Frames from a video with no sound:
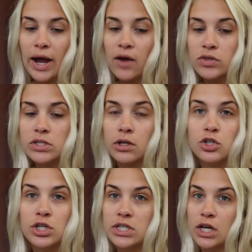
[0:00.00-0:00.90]
I have to say
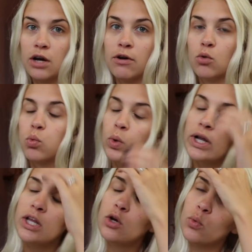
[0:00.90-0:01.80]
she did a
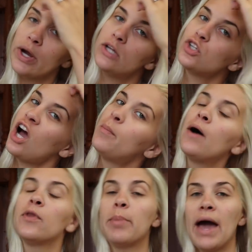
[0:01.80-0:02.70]
really great job
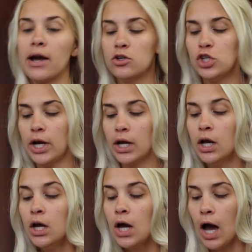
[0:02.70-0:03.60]
on the
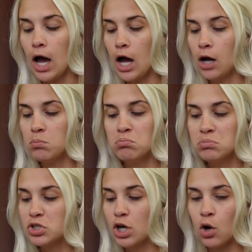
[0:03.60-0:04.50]
packaging.
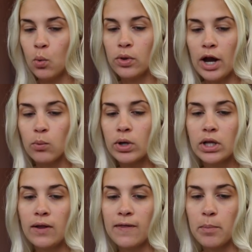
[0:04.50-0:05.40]
So I
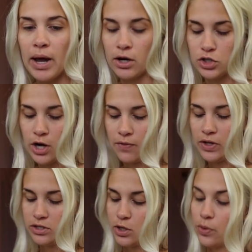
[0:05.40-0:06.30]
really like the packaging on
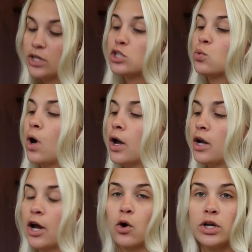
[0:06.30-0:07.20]
these. Now this
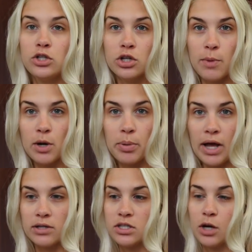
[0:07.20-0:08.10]
one, I already took them out of
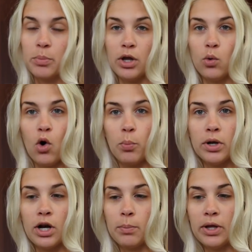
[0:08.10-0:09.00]
plastic, but you
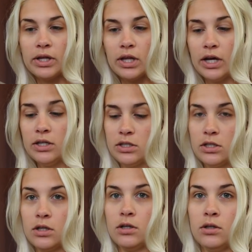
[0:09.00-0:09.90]
open it up like
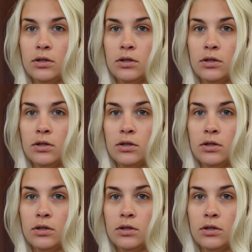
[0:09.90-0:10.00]
this.